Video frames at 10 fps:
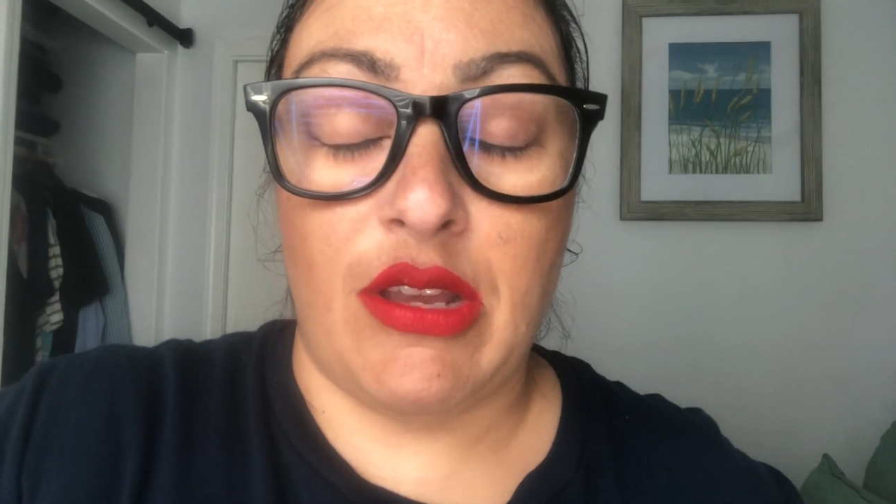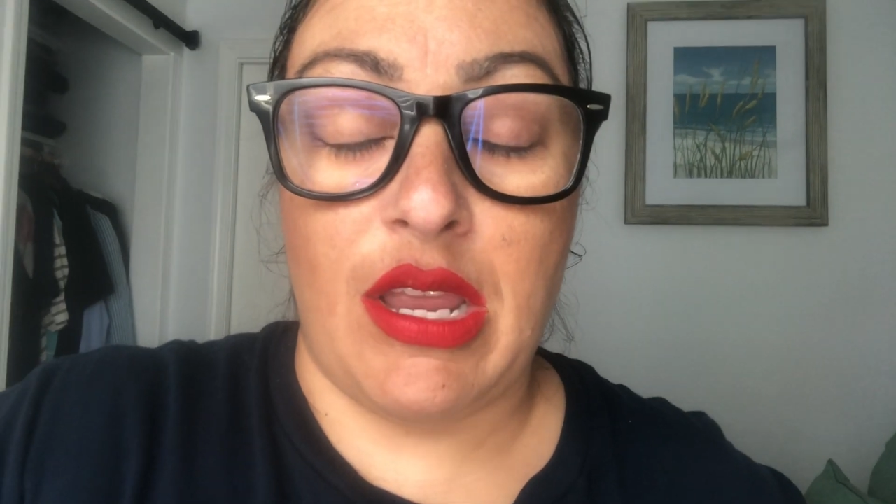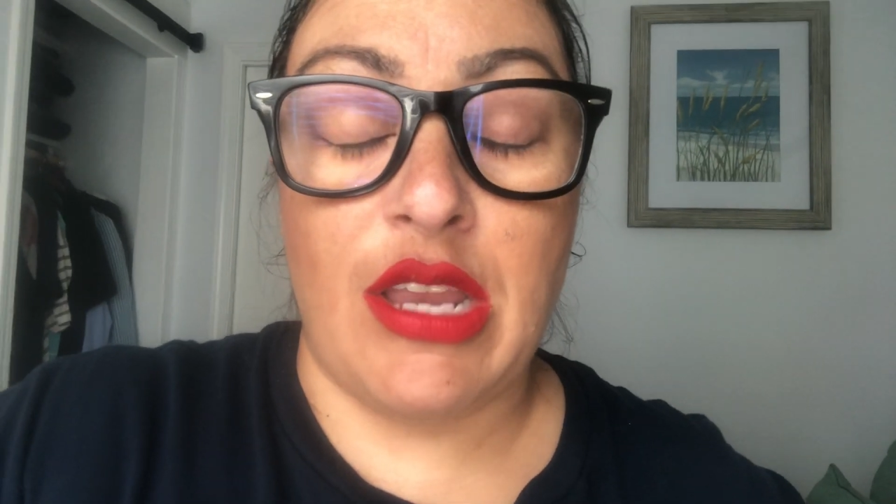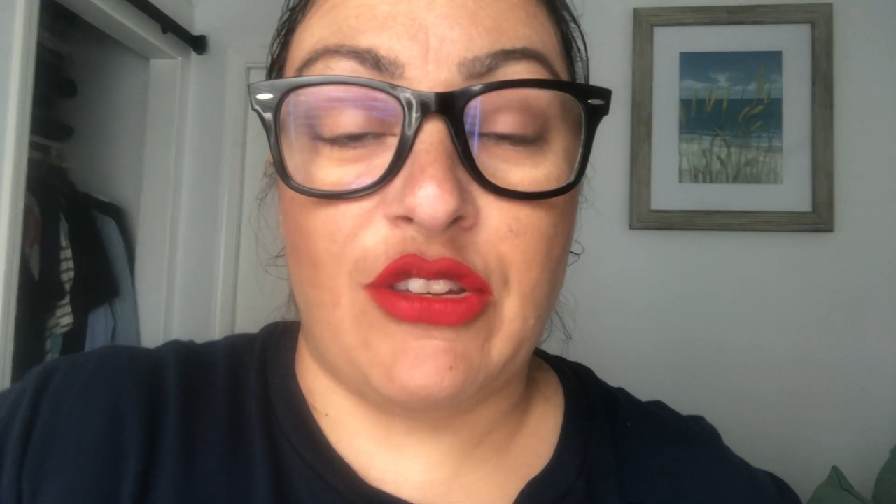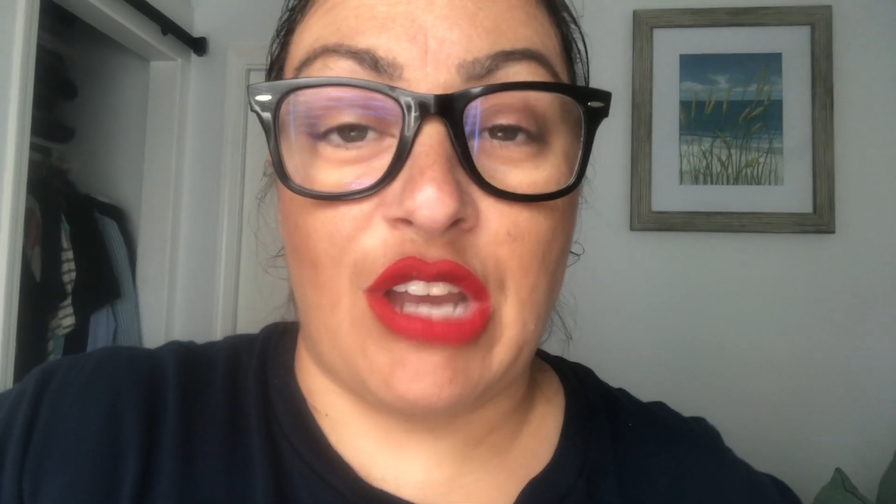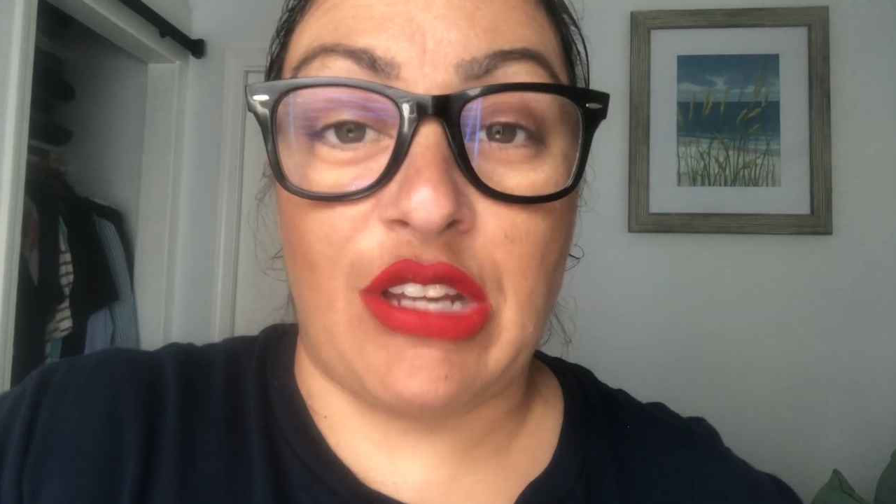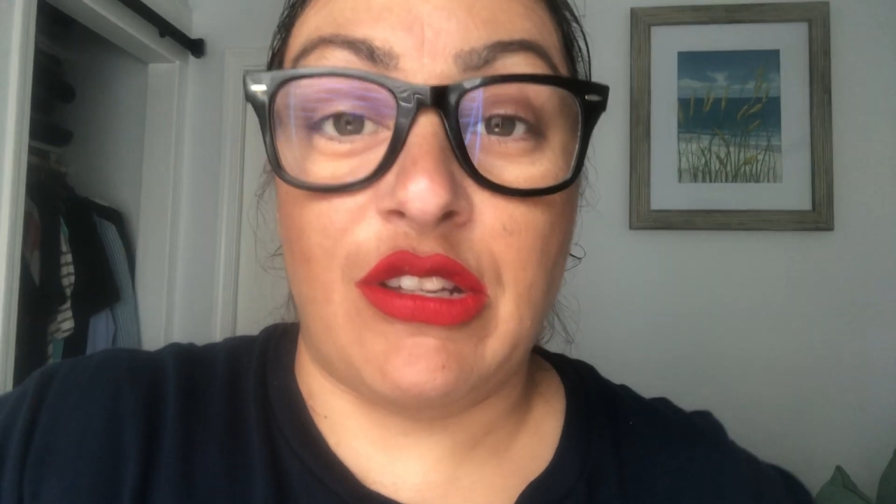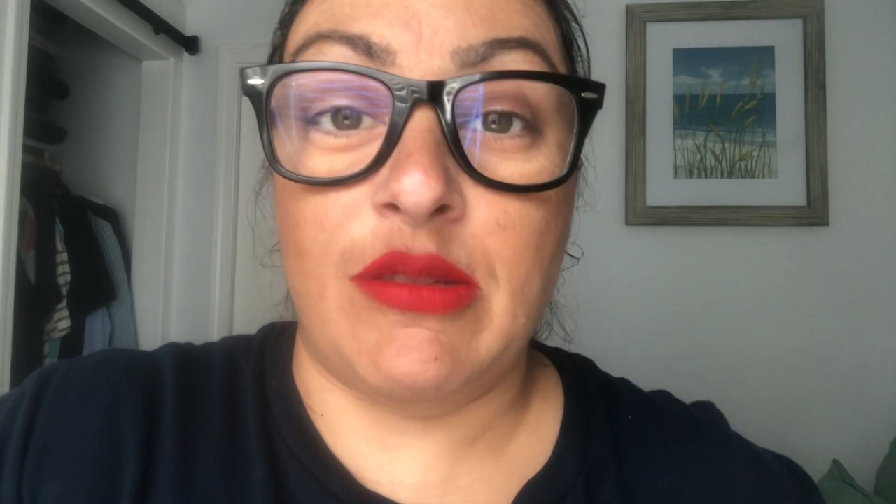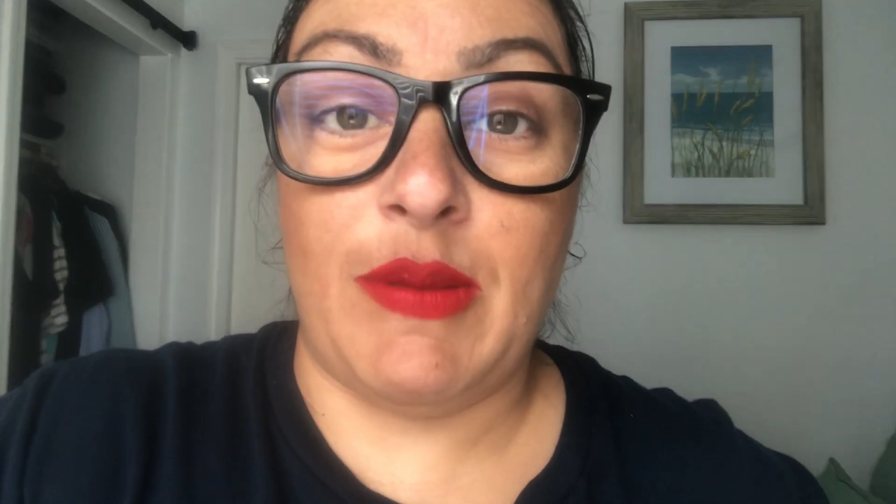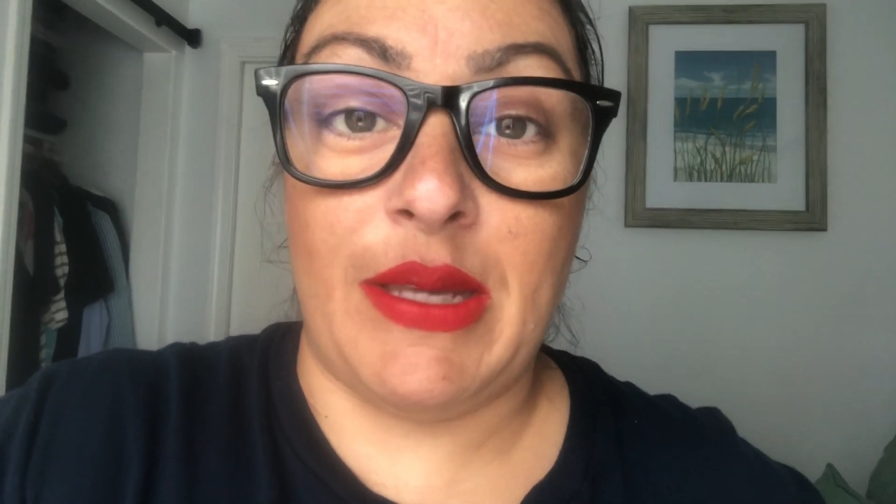
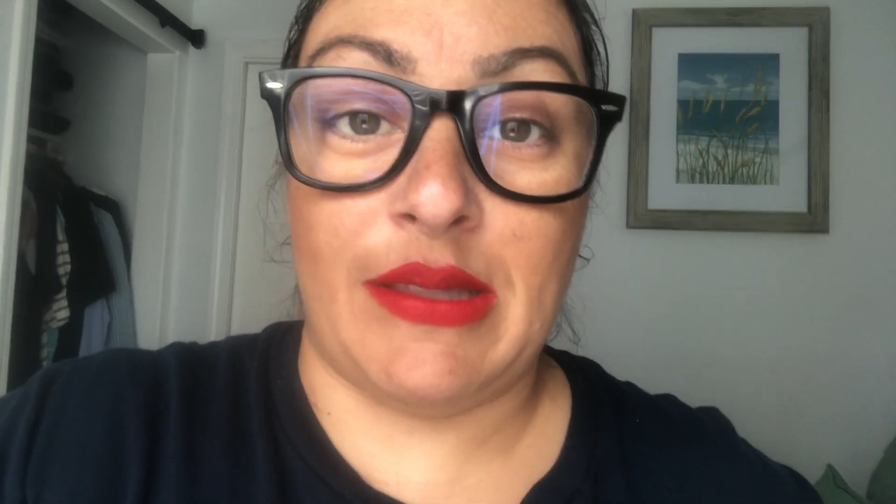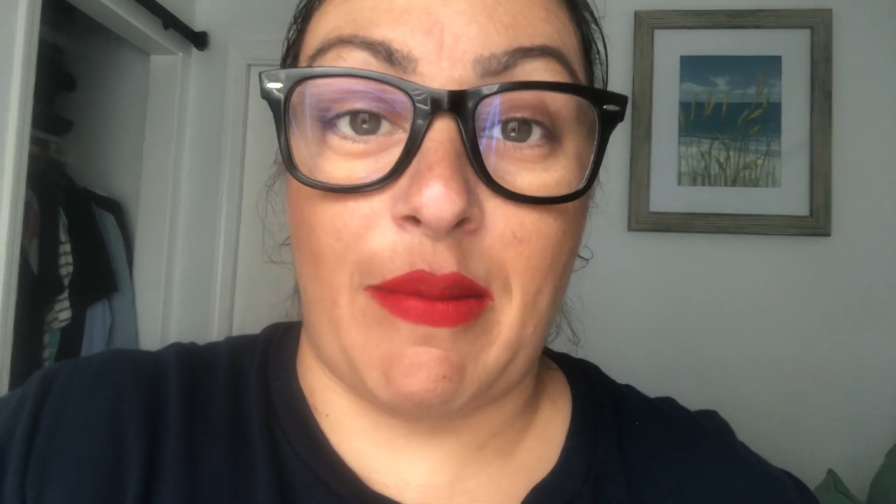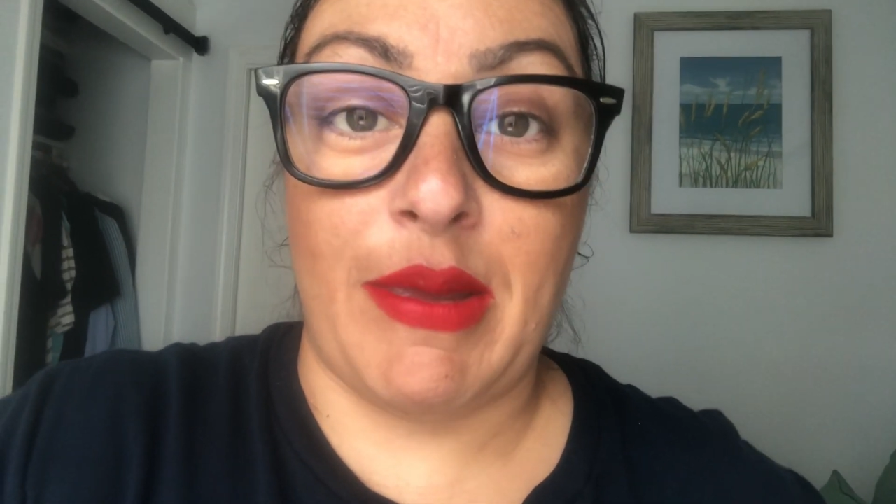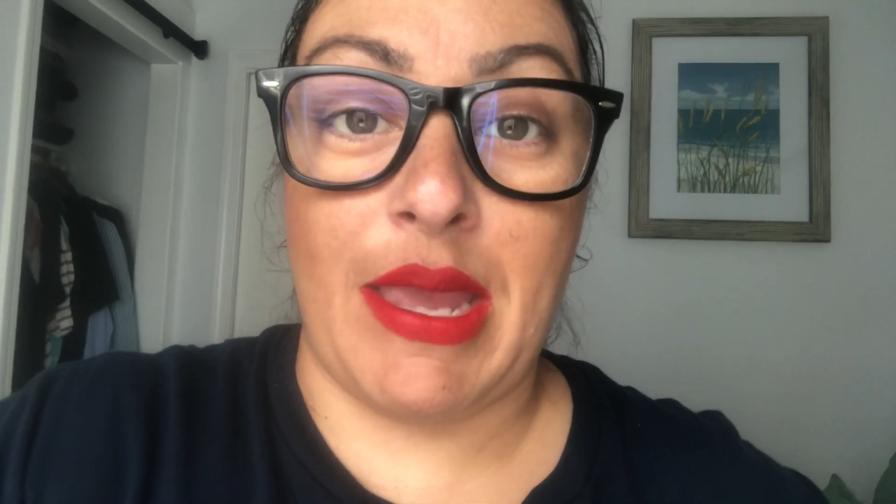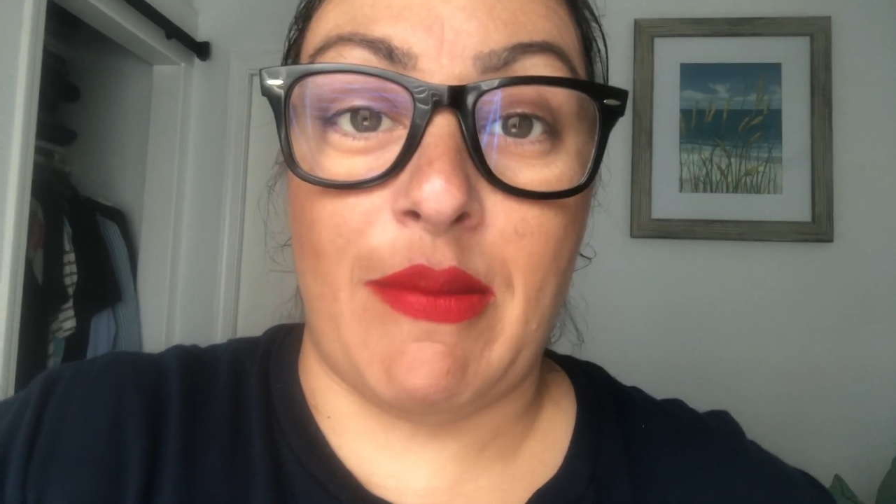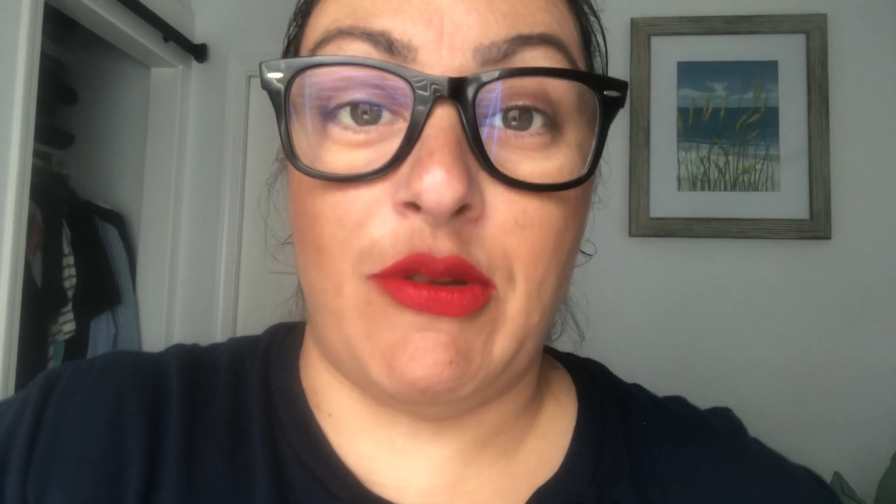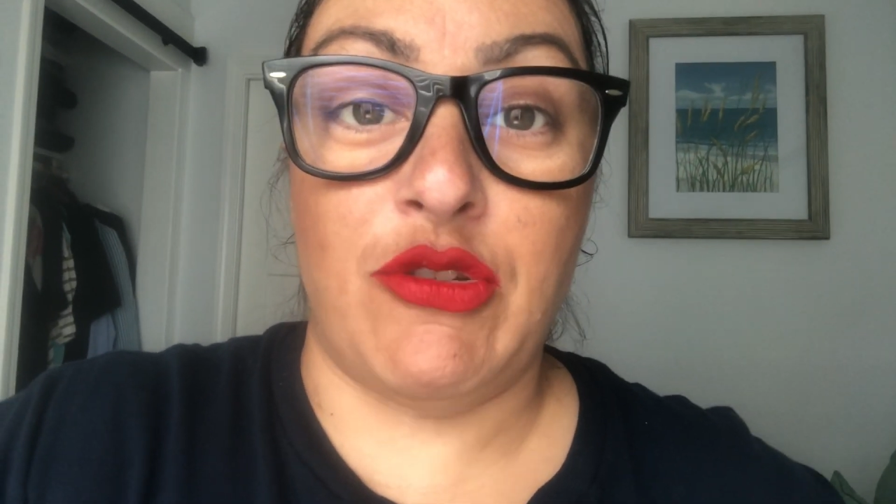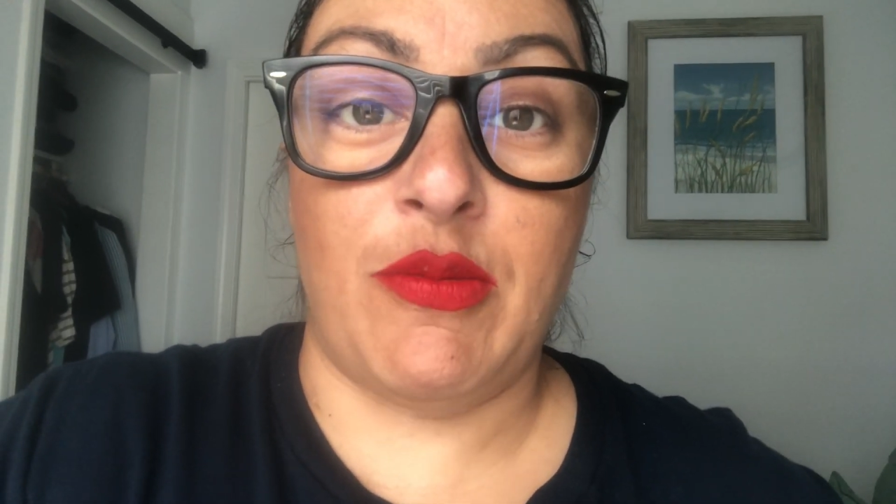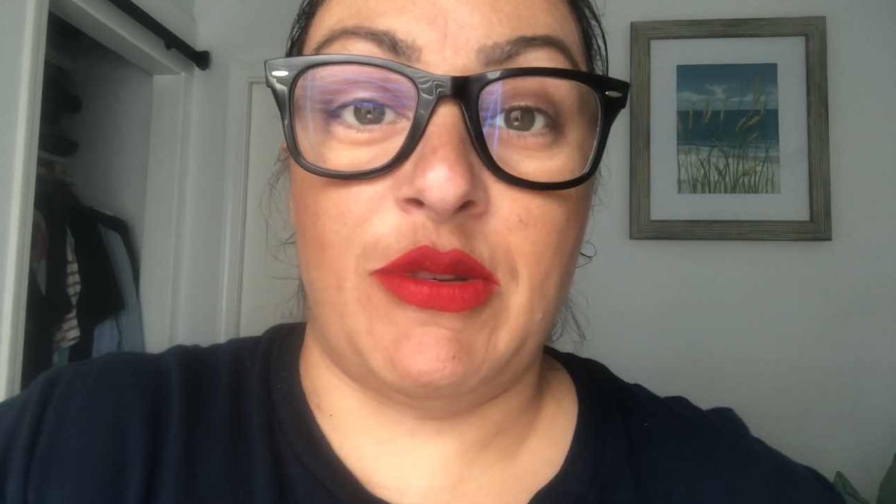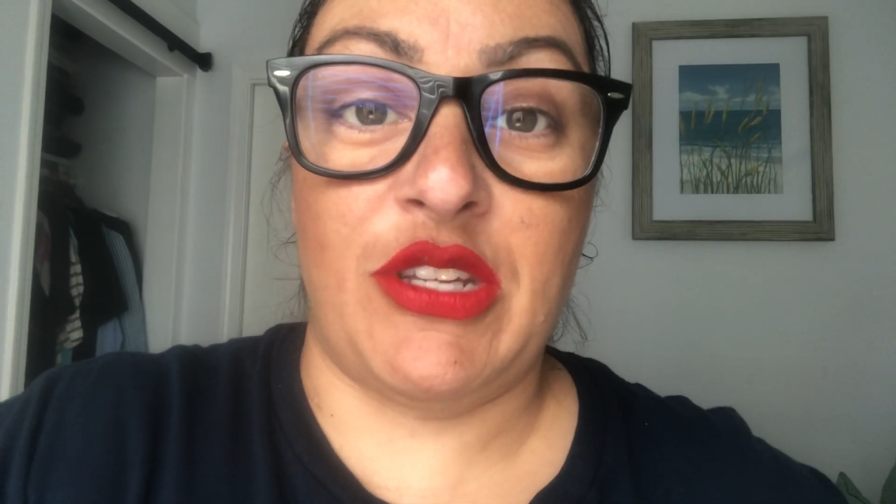injections because I became
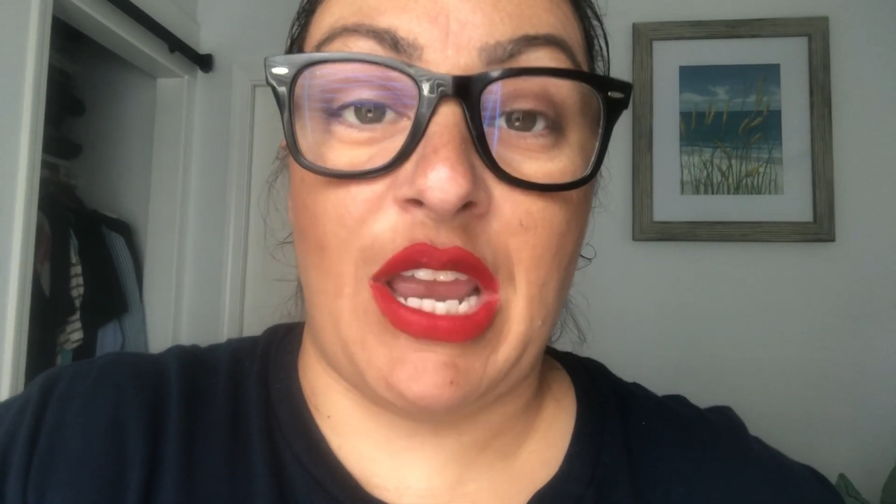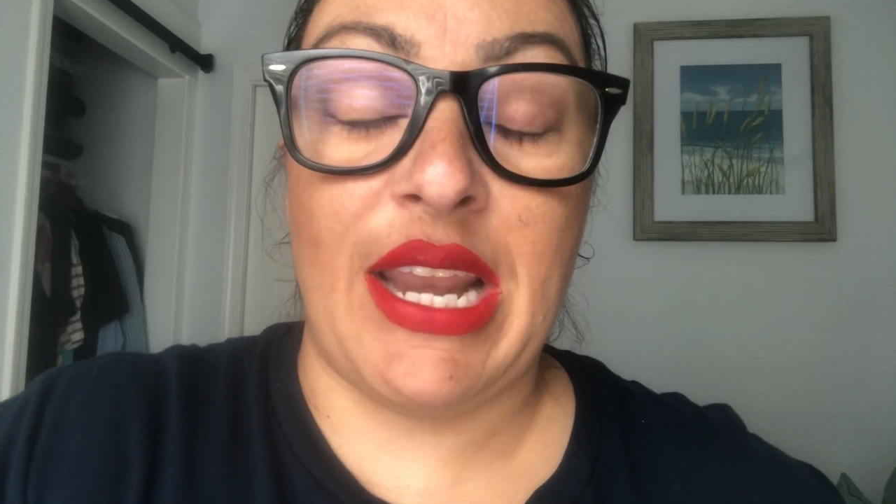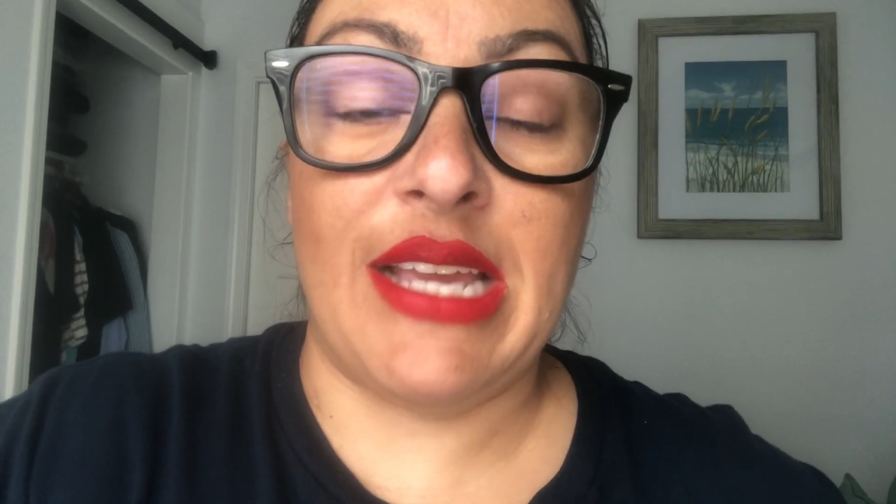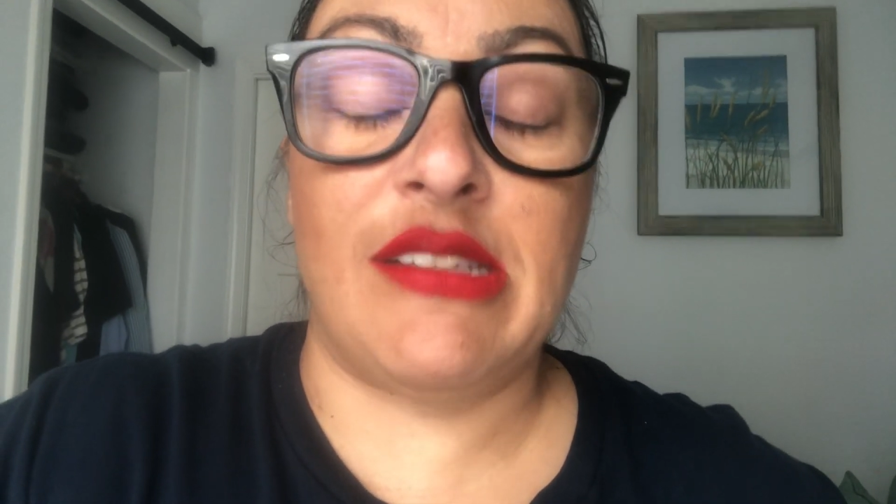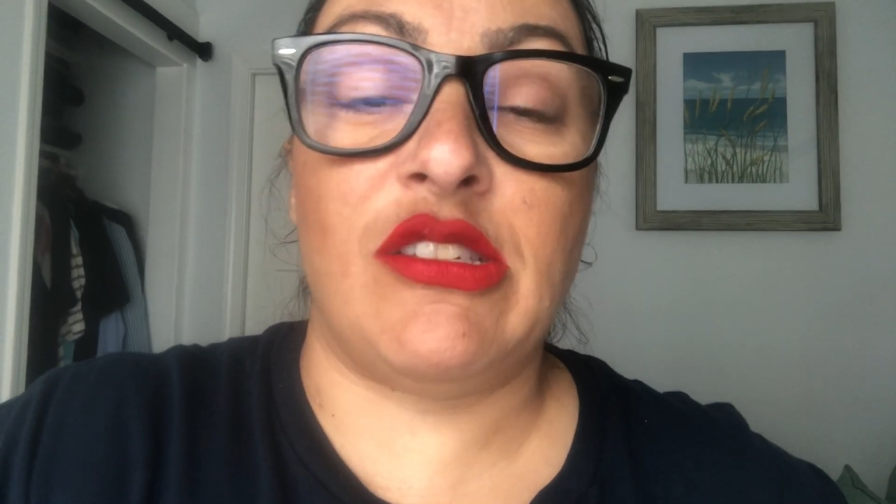neutropenic.